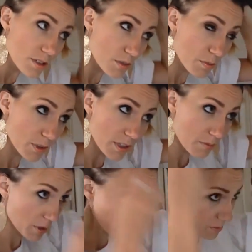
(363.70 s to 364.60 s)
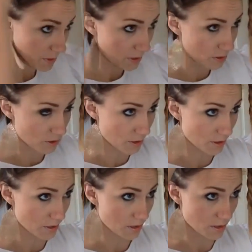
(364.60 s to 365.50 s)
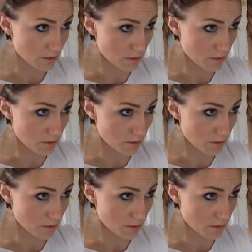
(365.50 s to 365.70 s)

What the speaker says: just pull out the bobby pin, try not to